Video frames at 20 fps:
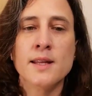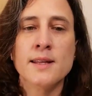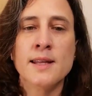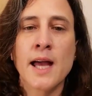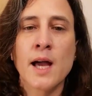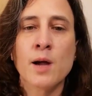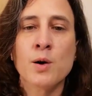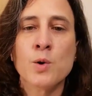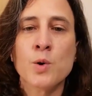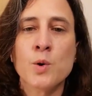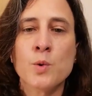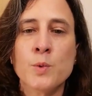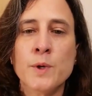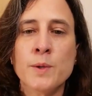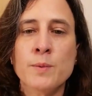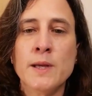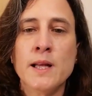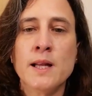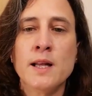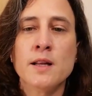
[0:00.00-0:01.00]
Now
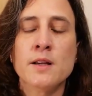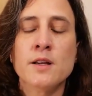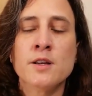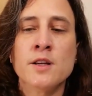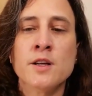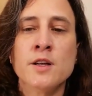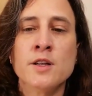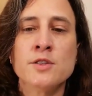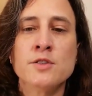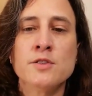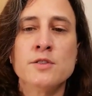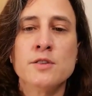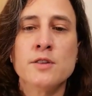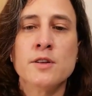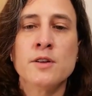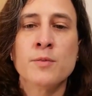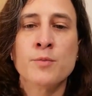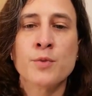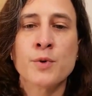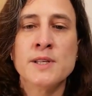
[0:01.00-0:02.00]

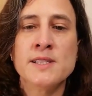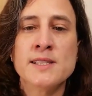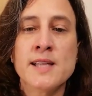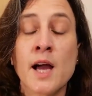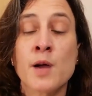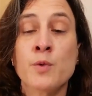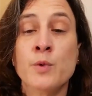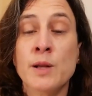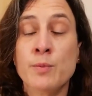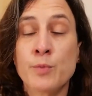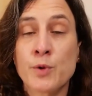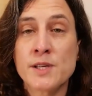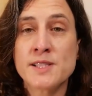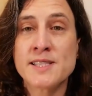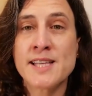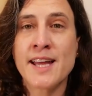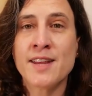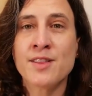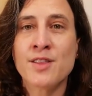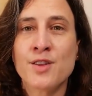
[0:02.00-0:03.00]
I will
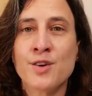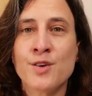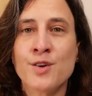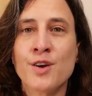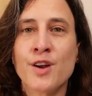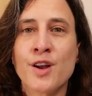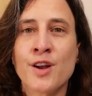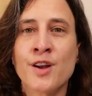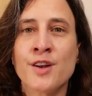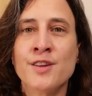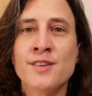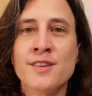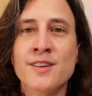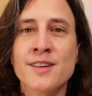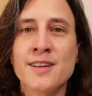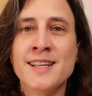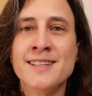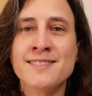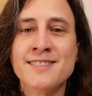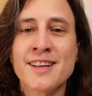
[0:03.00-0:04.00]
present the
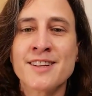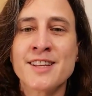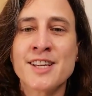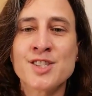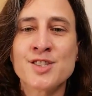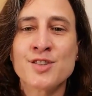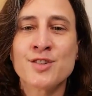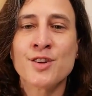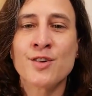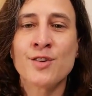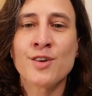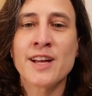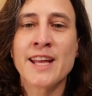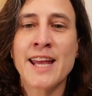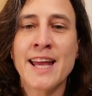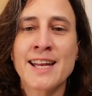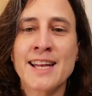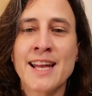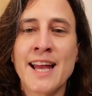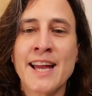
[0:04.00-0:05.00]
international
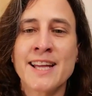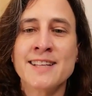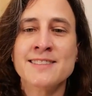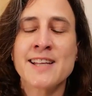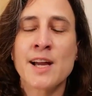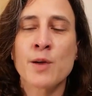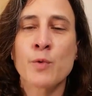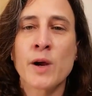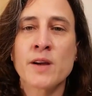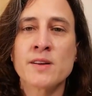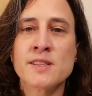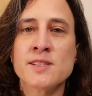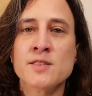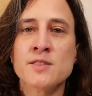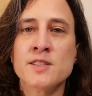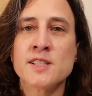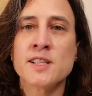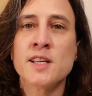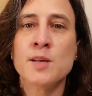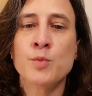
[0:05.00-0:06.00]
guidelines that were
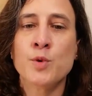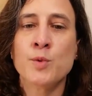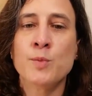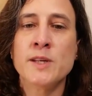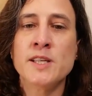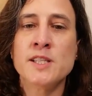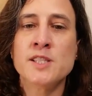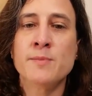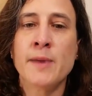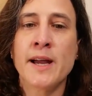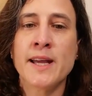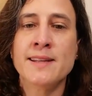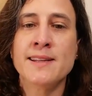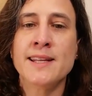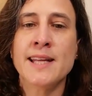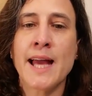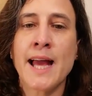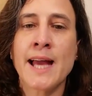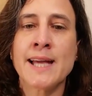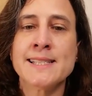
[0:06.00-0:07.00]
recently published by
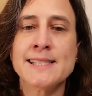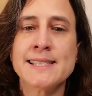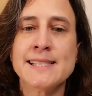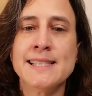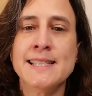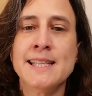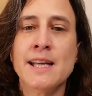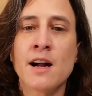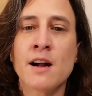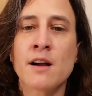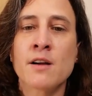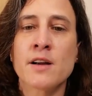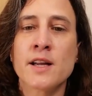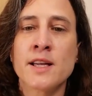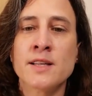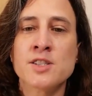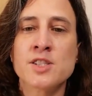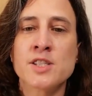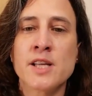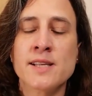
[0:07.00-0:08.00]
the ACR
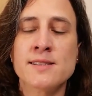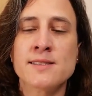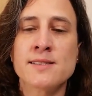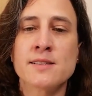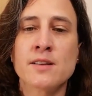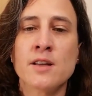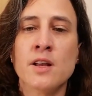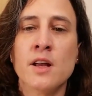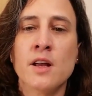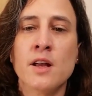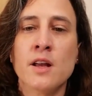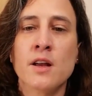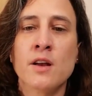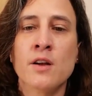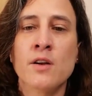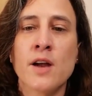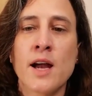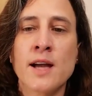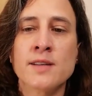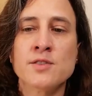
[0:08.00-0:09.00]
and Chest
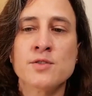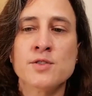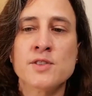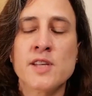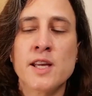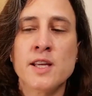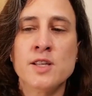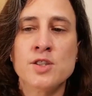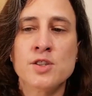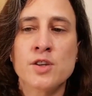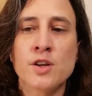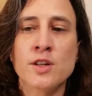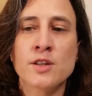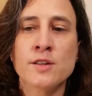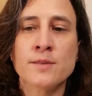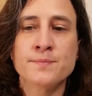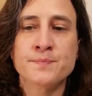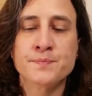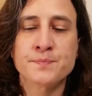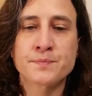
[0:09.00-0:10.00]

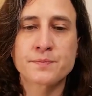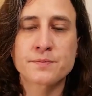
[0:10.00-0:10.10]
Association.